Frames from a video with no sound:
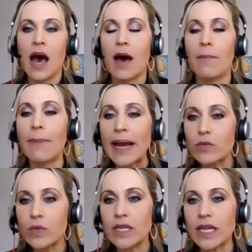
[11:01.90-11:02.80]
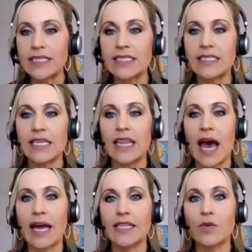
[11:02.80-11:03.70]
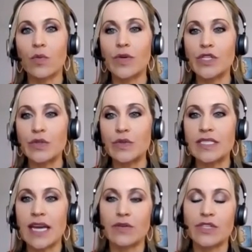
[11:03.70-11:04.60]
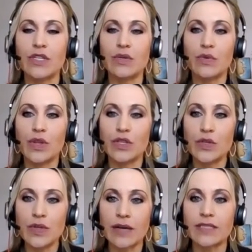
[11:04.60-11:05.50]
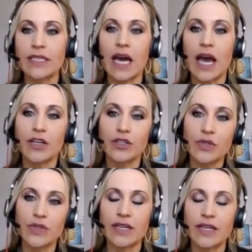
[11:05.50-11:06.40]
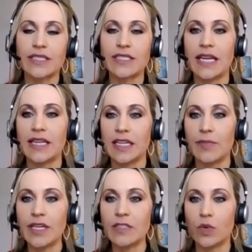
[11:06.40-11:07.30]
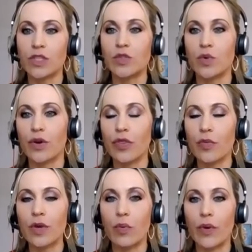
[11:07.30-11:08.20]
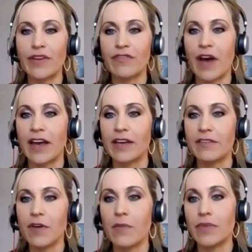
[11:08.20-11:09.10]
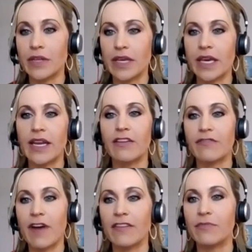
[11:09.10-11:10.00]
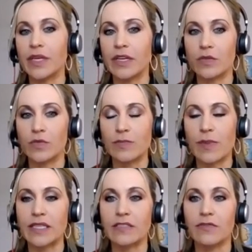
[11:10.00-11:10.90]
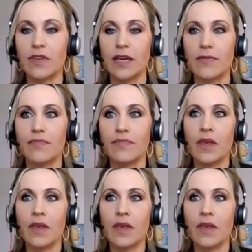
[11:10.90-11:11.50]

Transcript: Biden would like to see that reduced down to the 2009 or 2010 limits, which were $3.5 million and $5 million respectively.